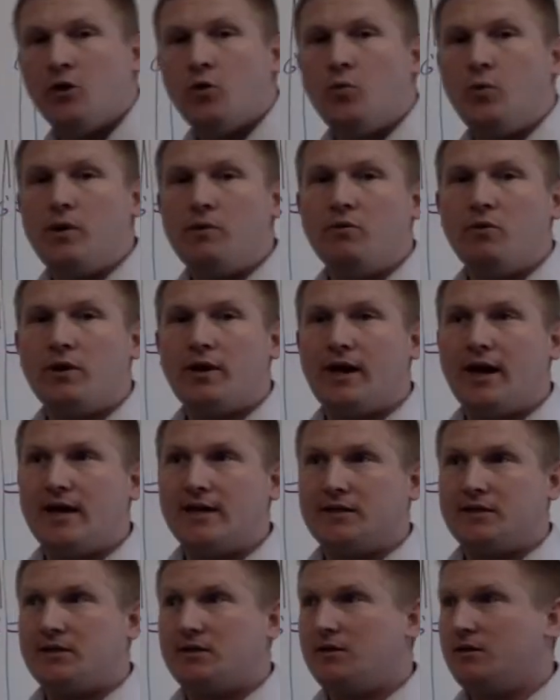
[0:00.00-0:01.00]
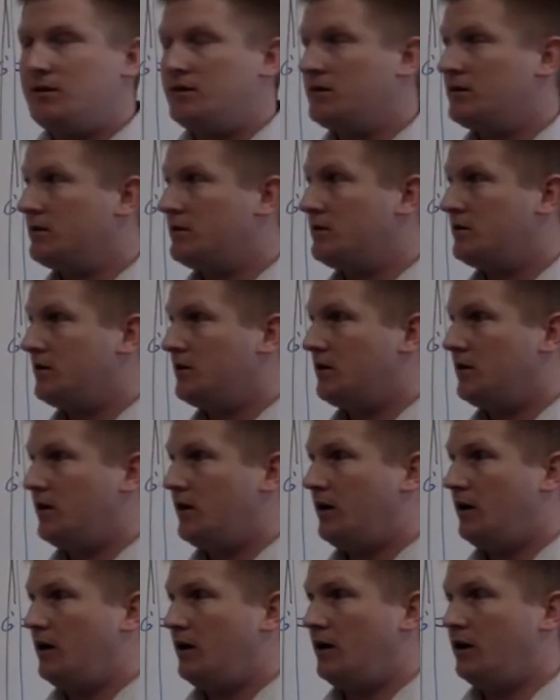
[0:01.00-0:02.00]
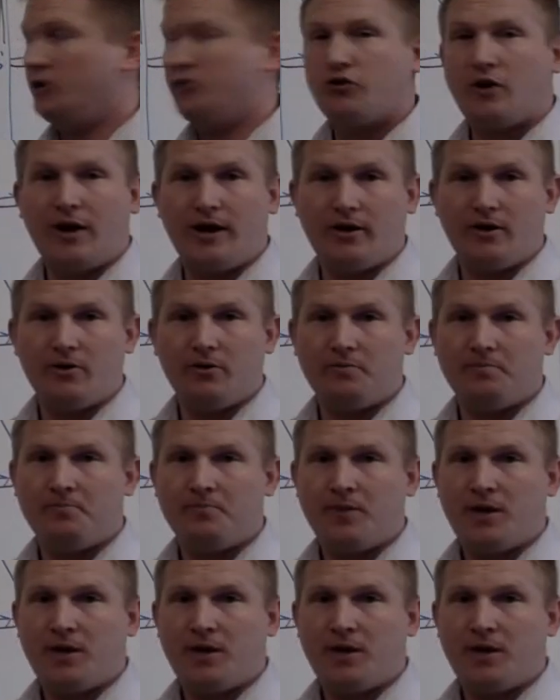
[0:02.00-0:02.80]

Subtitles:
we will get a triangle.